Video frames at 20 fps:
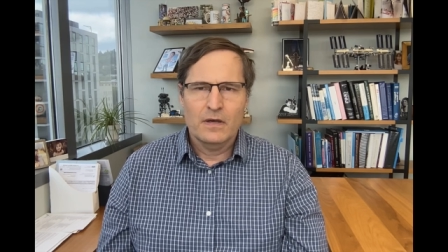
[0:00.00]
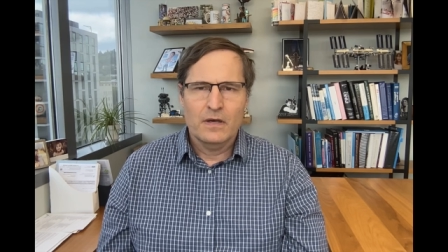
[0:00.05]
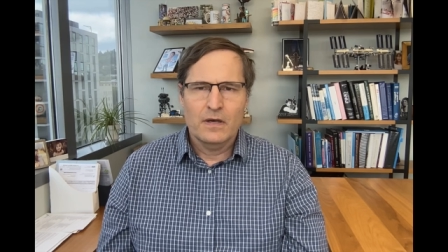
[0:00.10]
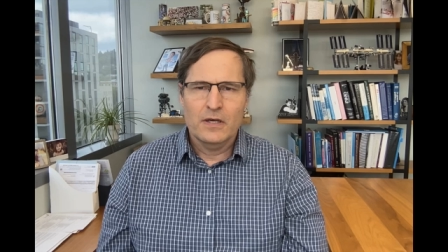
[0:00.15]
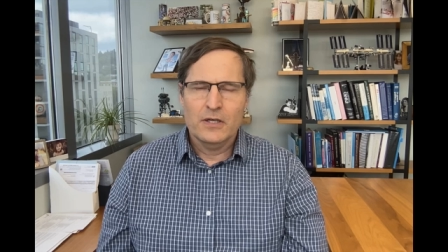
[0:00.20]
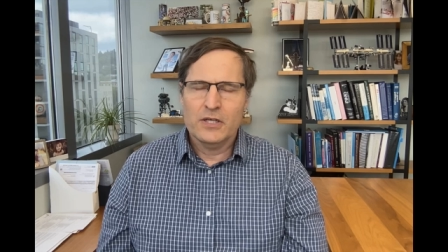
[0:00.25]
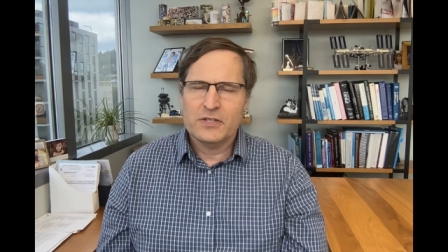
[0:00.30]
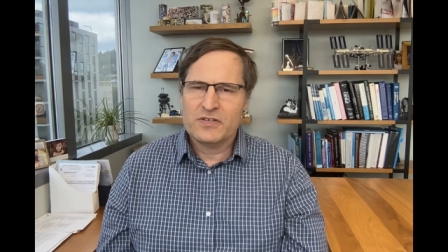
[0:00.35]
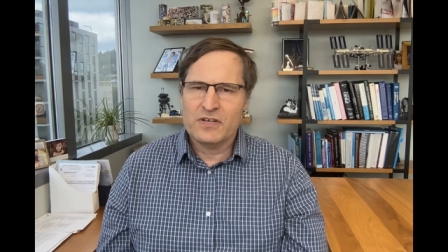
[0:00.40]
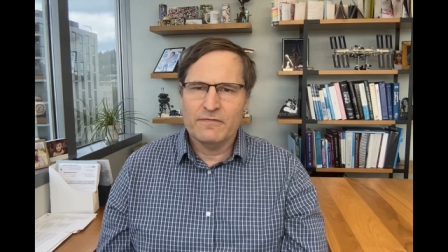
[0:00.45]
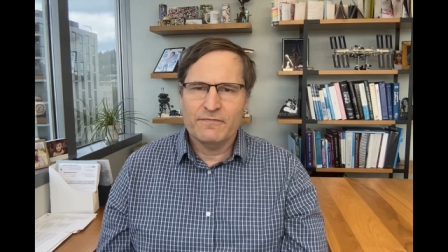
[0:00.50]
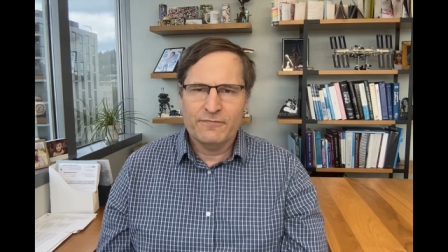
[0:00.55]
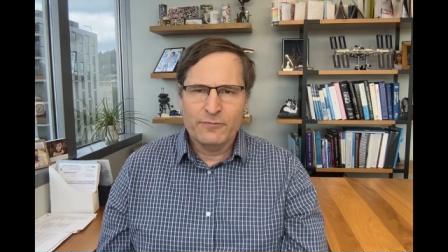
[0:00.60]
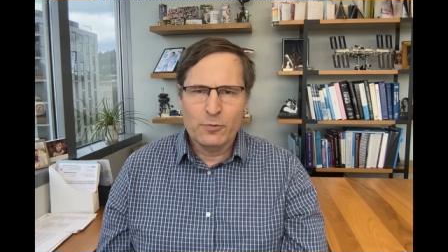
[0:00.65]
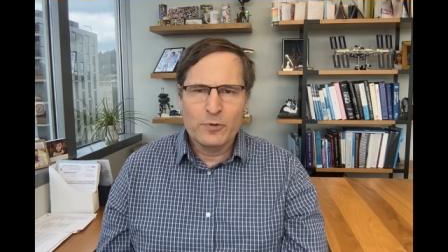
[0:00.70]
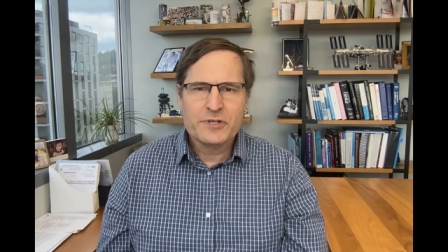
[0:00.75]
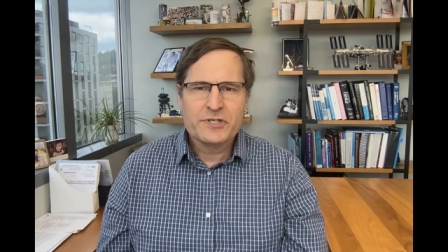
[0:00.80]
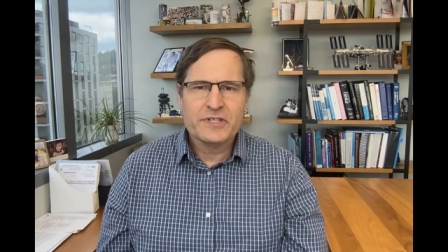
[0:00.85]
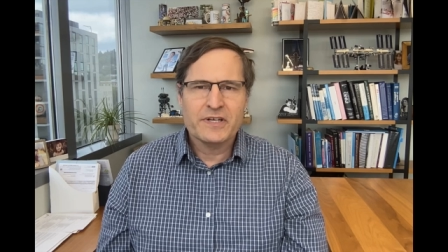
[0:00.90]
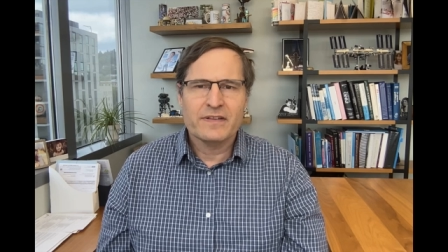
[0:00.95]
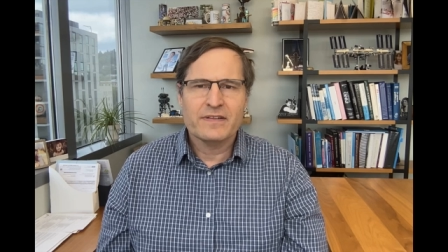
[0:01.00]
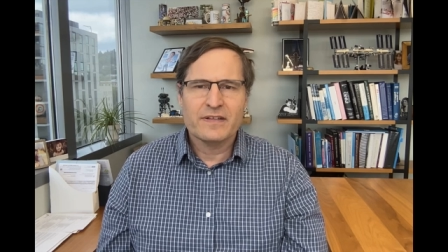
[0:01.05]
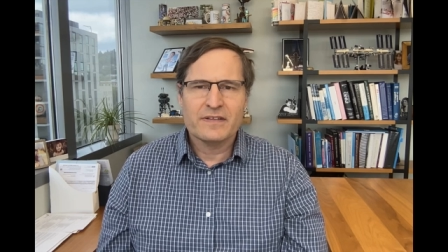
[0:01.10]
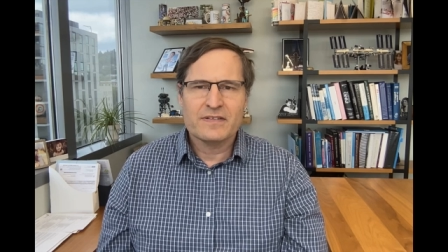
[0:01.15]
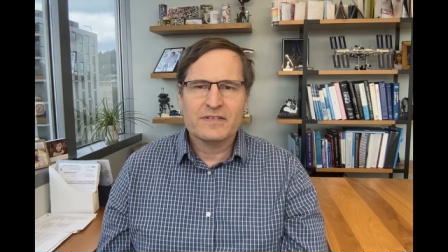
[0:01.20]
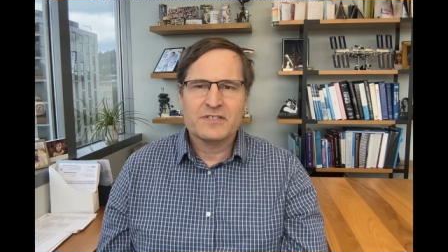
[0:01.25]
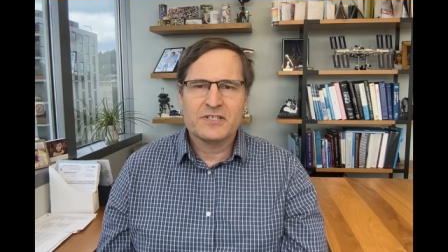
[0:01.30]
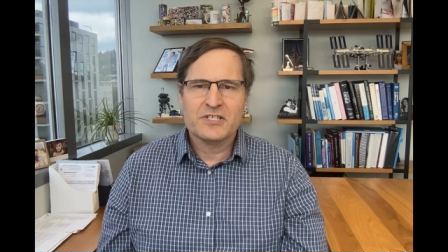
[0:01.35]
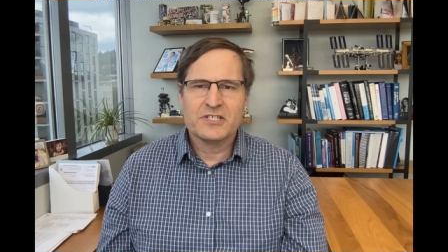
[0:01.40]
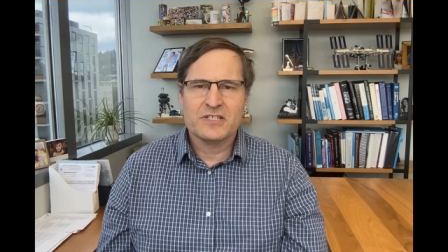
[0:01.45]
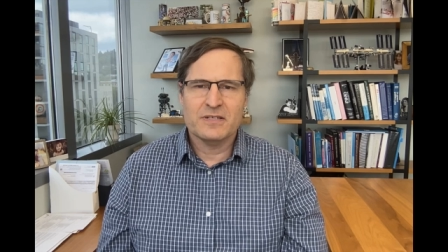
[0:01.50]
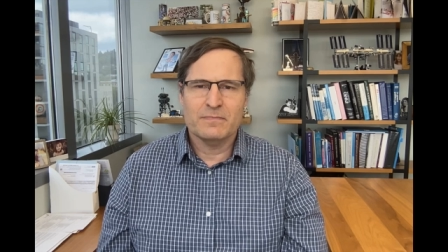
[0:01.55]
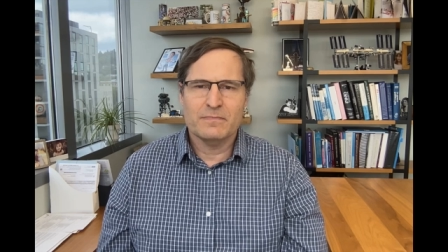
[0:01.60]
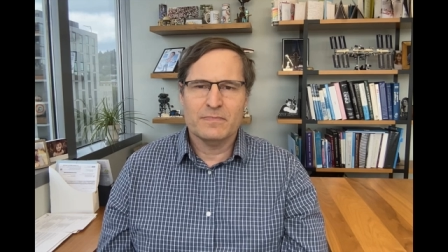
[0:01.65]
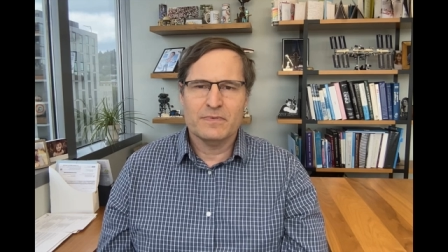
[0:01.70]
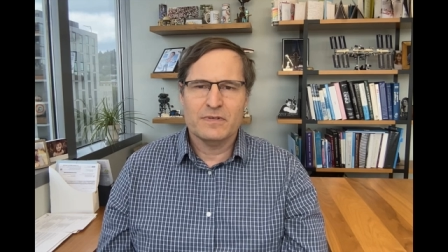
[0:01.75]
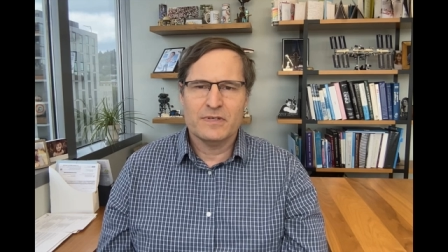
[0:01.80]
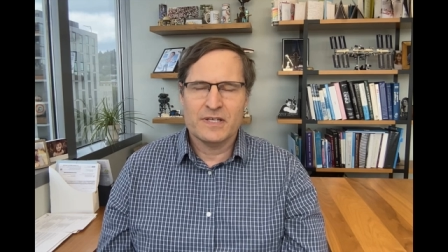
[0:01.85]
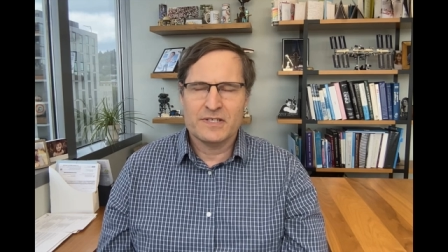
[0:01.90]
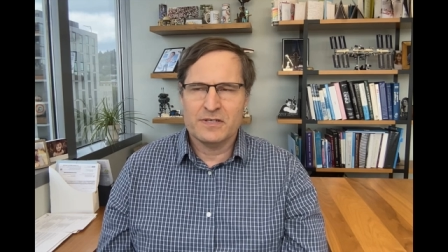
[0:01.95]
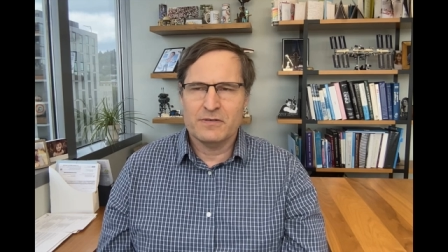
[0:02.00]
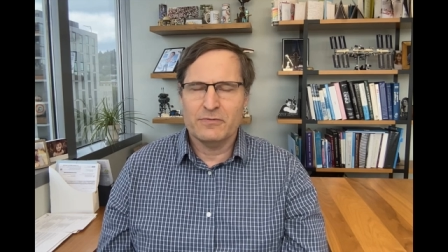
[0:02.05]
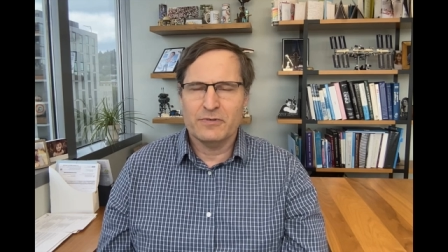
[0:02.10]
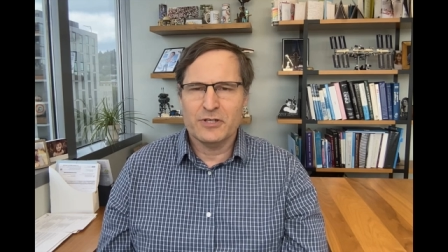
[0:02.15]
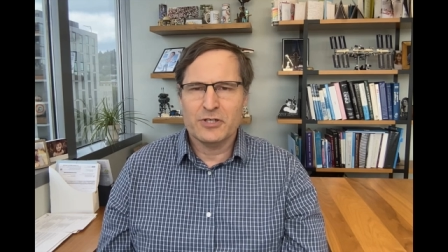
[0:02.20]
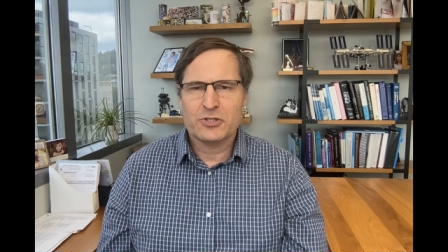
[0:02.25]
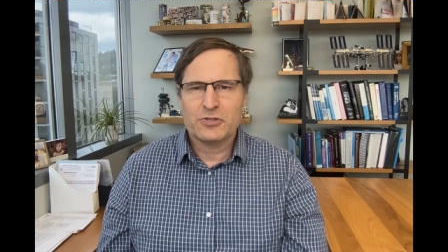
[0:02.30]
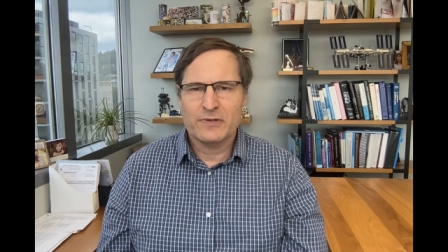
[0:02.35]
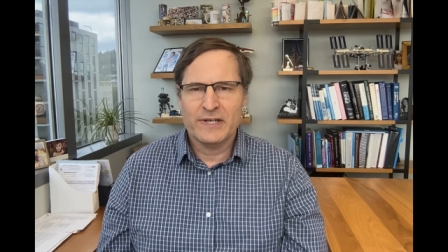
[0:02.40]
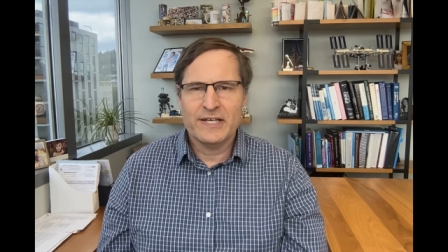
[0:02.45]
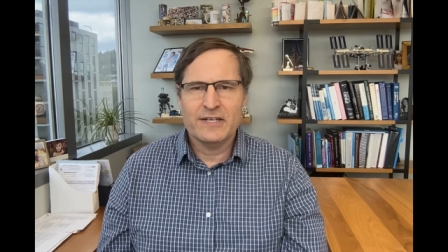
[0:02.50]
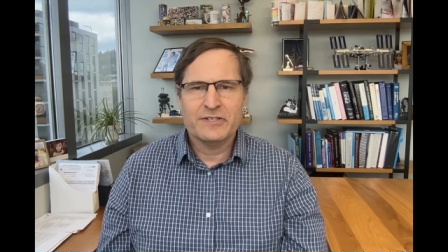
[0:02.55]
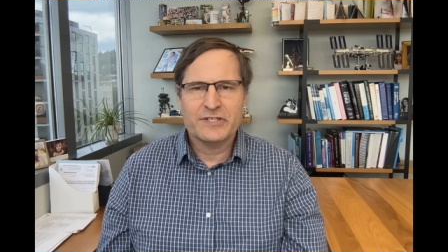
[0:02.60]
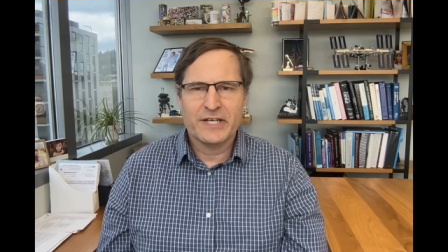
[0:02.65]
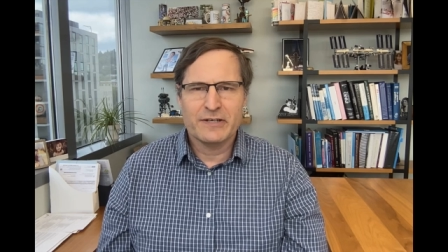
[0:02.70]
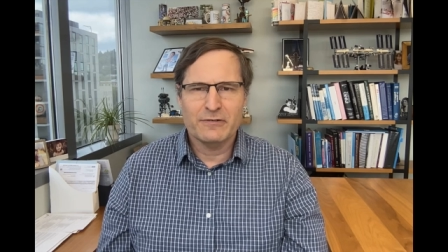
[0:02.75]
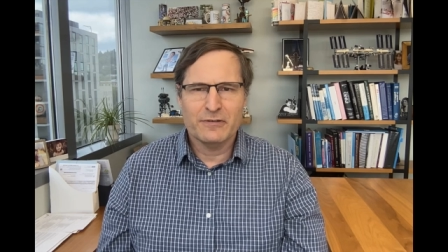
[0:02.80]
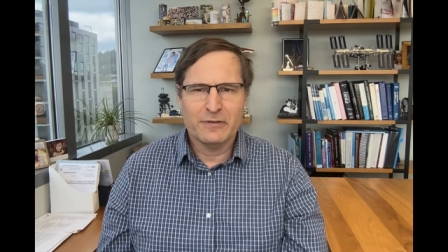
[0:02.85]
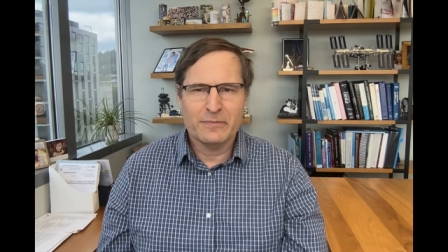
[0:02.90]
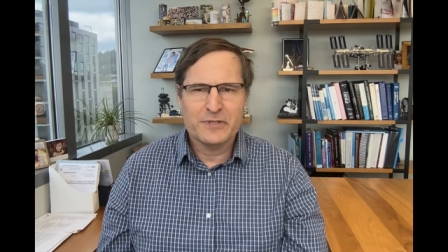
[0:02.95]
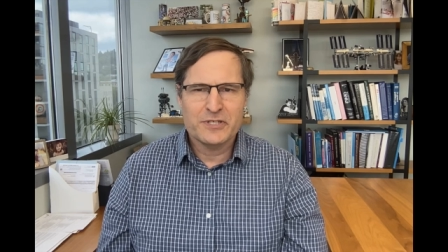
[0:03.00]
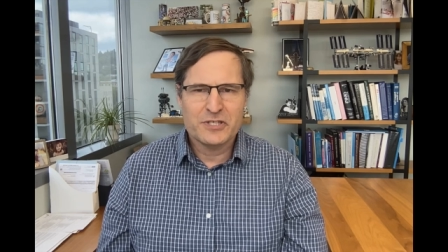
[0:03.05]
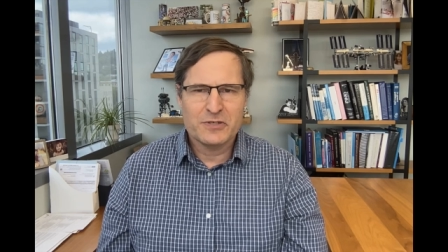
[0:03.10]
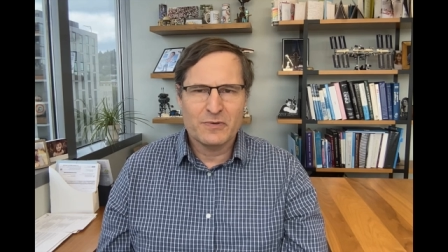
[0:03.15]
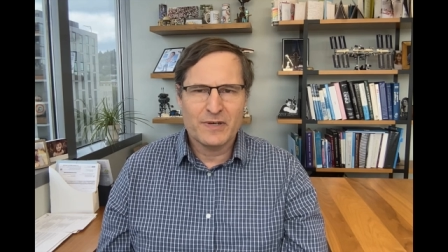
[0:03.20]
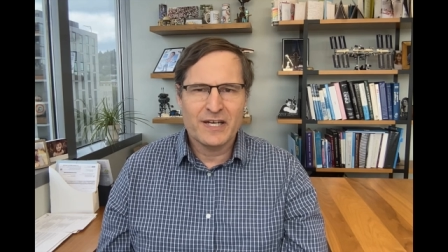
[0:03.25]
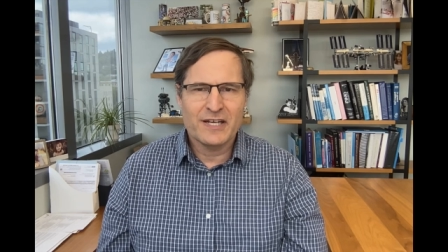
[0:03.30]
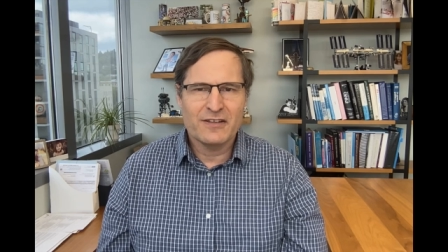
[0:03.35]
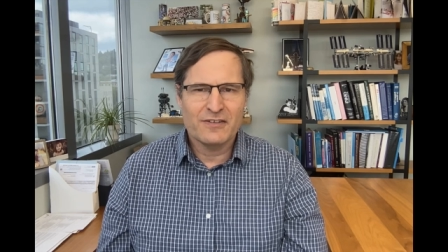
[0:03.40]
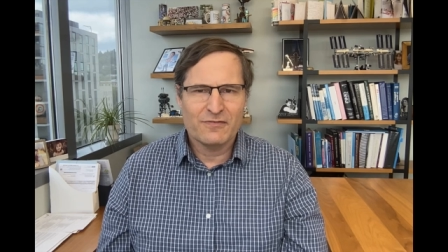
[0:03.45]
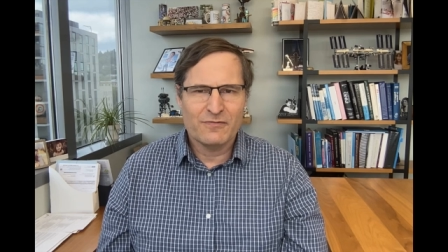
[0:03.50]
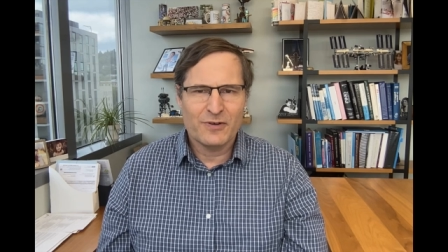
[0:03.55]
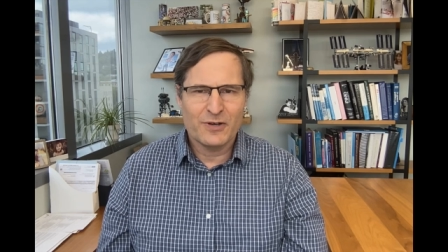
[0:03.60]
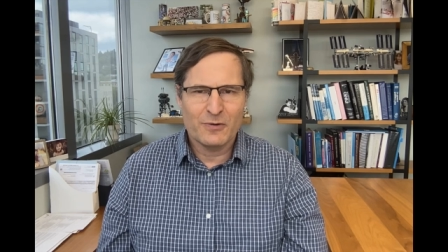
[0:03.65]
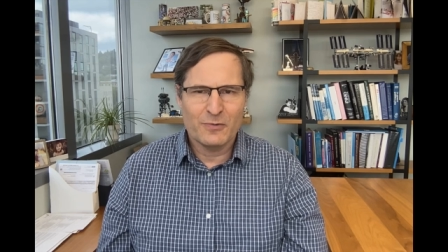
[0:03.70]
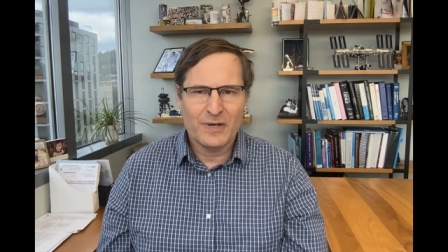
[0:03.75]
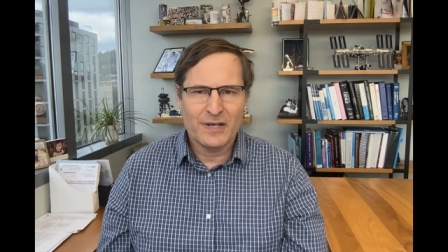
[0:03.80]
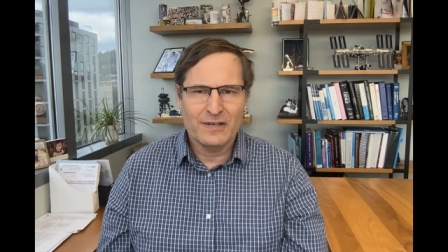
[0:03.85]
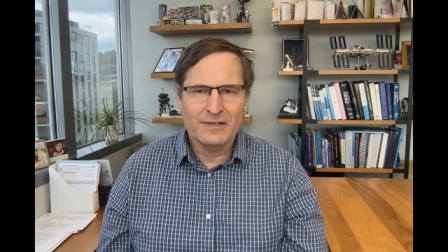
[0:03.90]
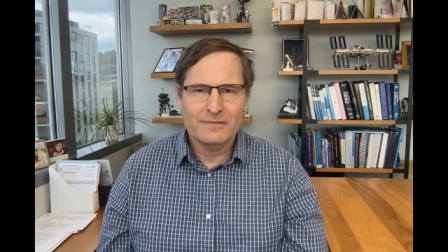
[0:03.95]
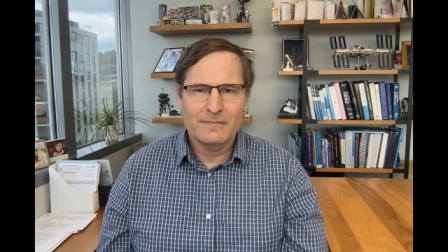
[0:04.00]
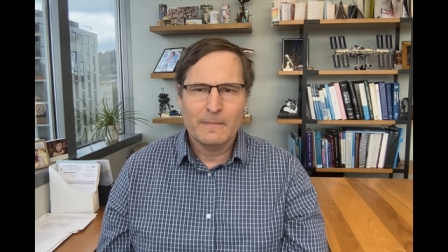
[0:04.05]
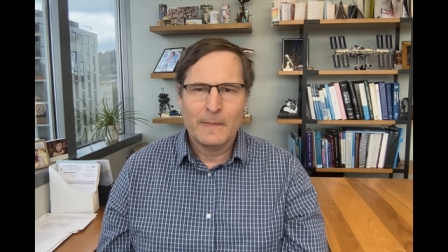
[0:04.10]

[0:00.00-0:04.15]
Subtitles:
it's unfortunate that the system doesn't really train general OBGYNs very well.